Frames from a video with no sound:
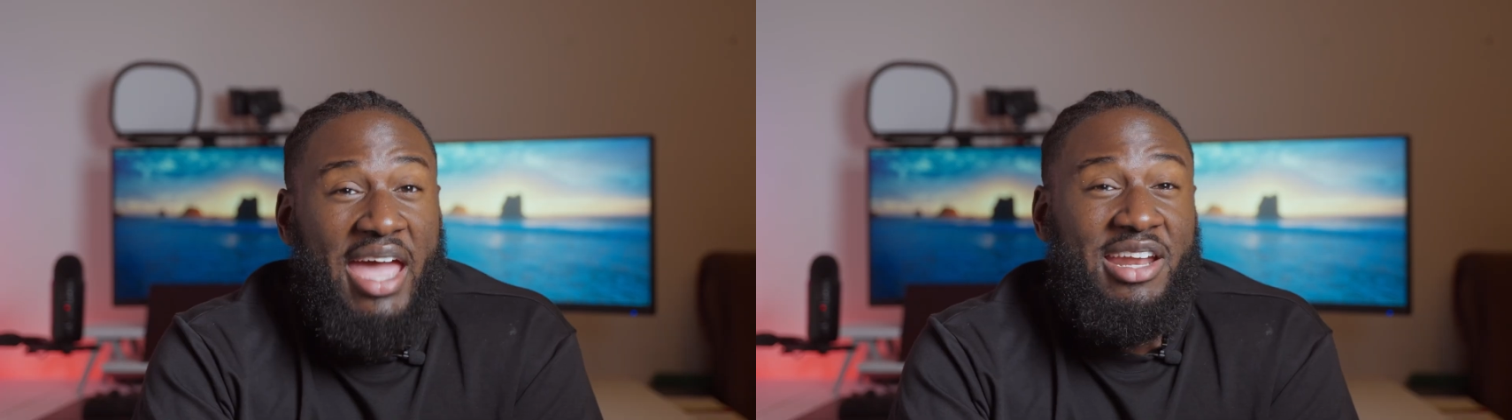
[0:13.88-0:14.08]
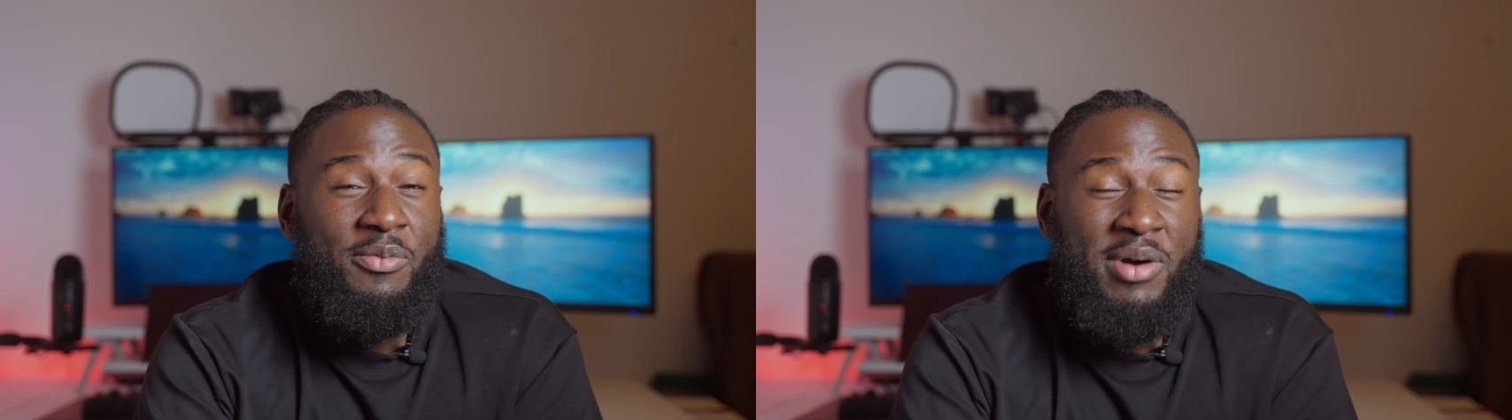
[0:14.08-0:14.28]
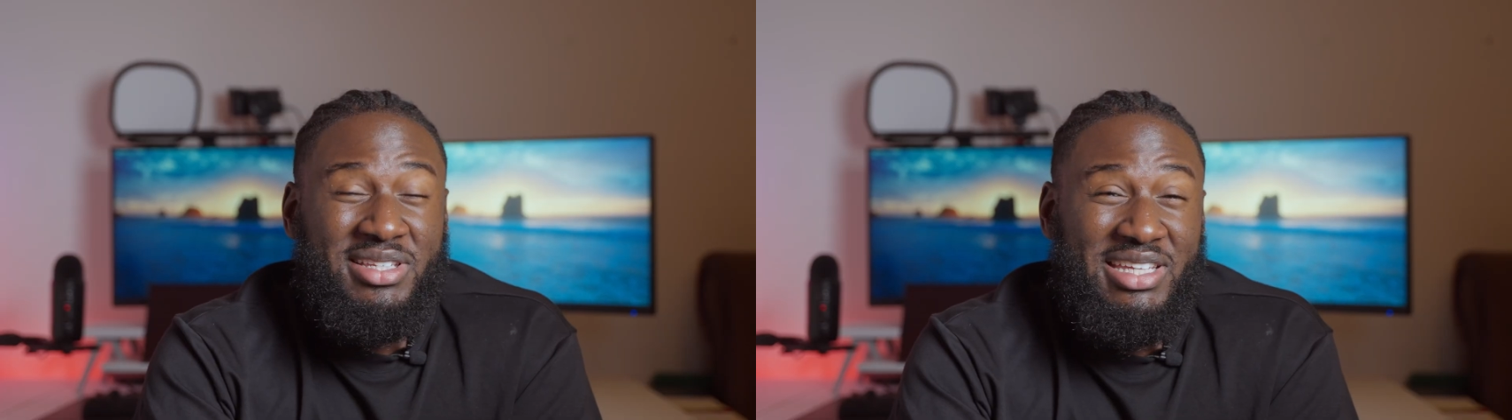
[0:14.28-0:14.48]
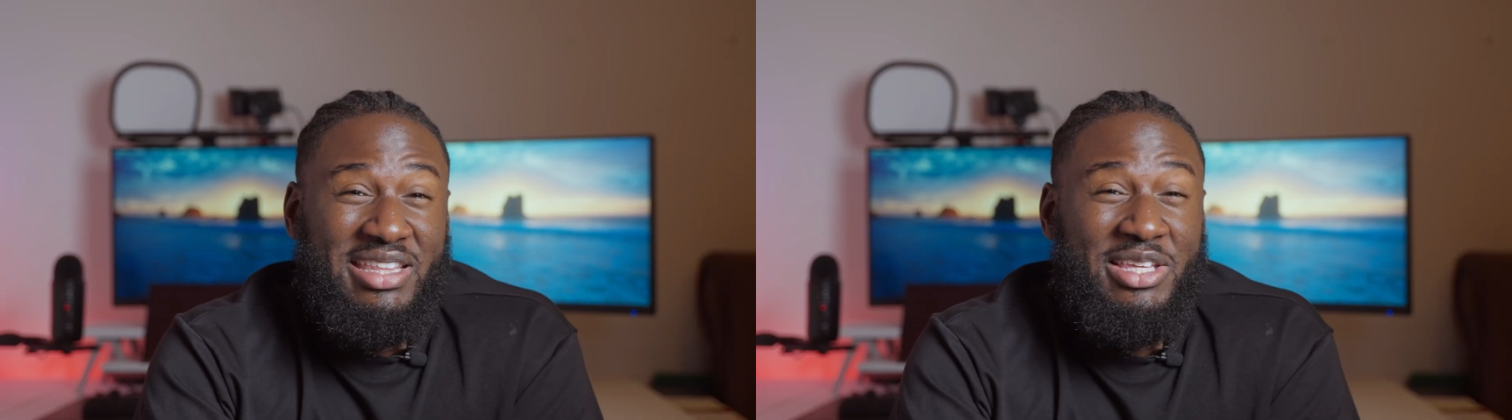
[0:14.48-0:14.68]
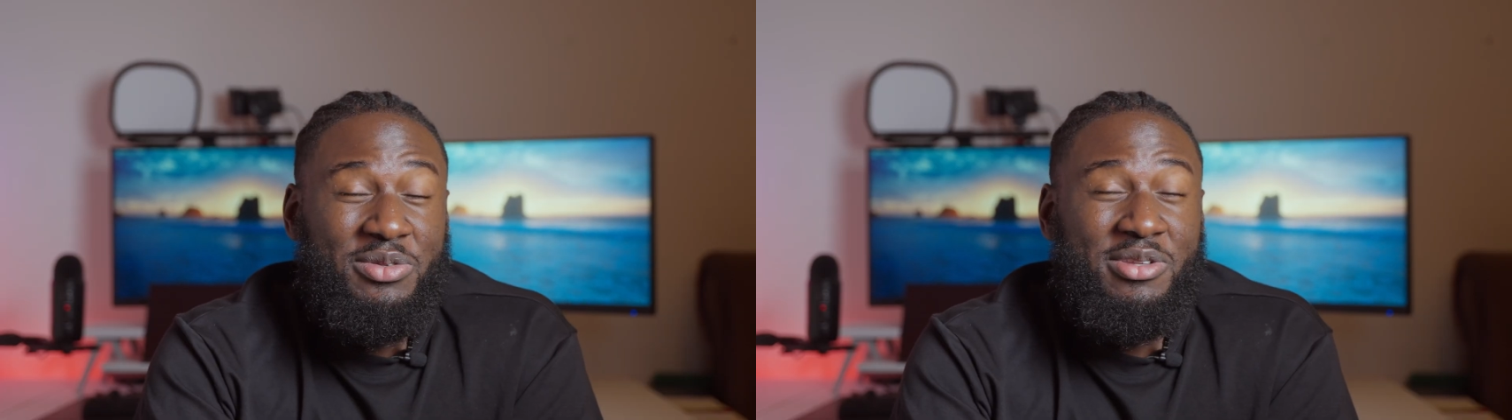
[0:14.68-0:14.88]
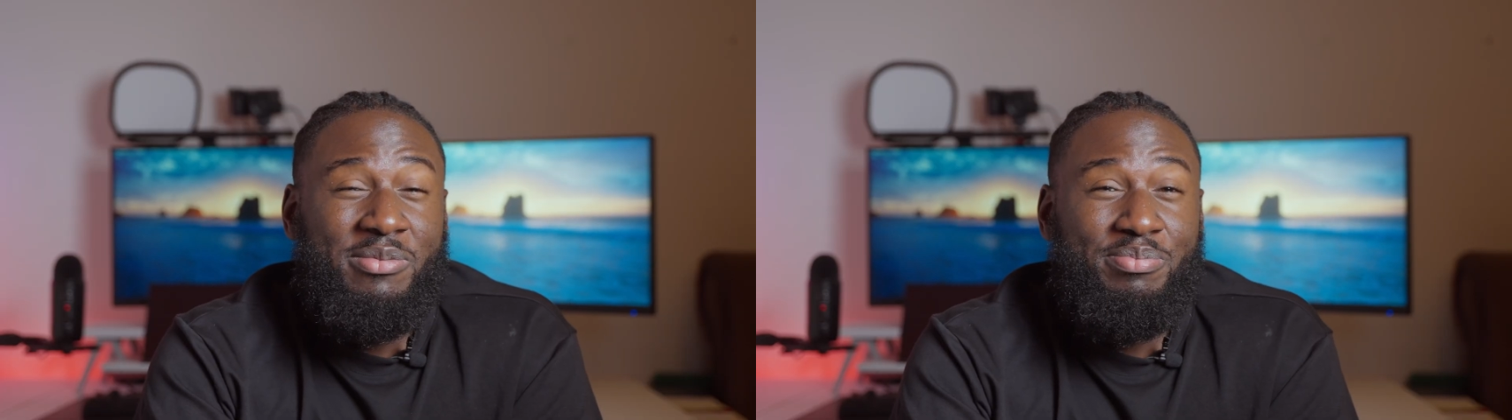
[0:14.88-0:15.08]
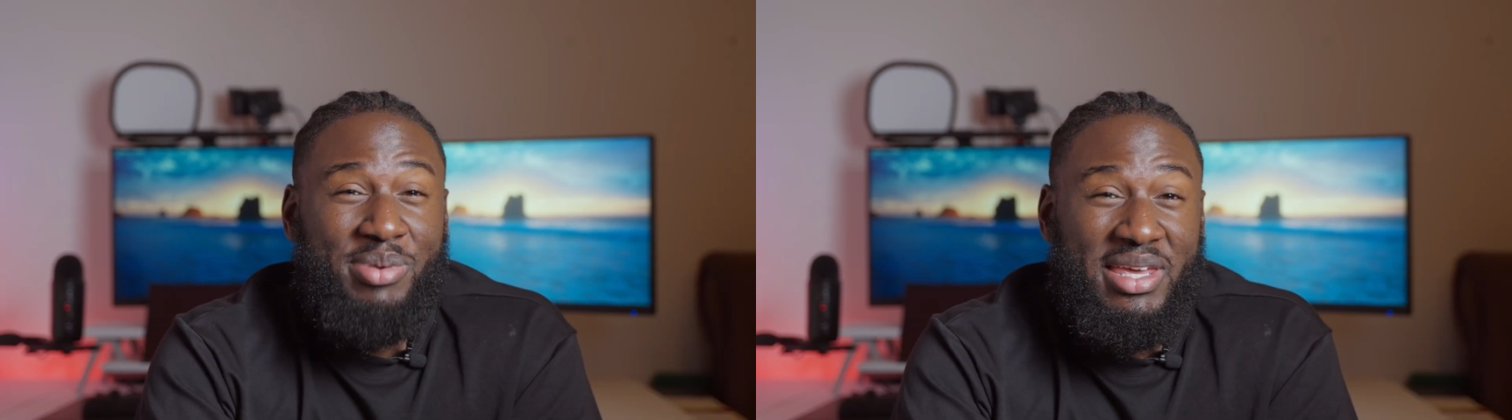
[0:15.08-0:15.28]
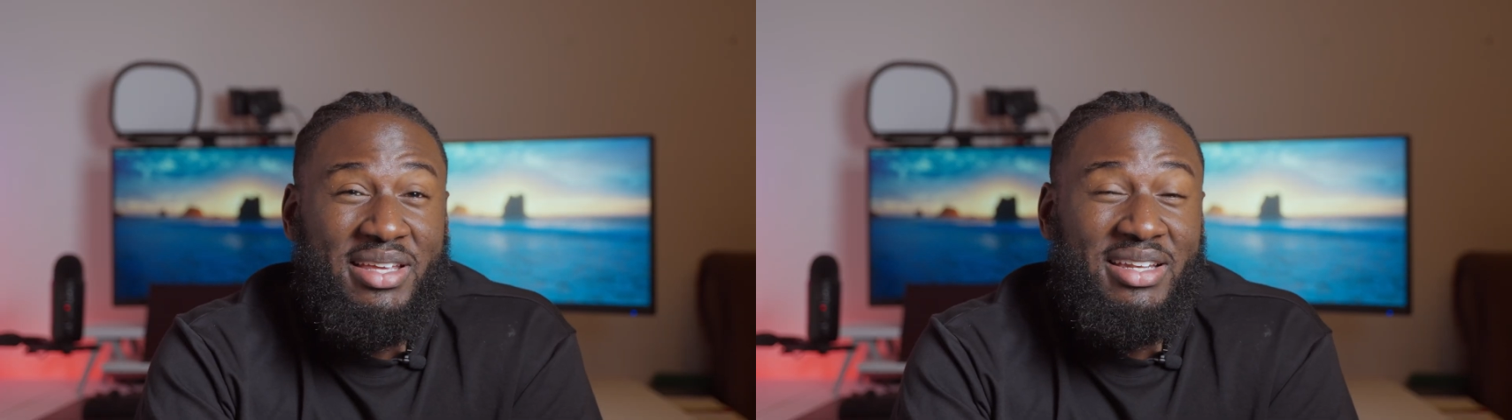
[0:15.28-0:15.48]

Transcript: and I must say this was a big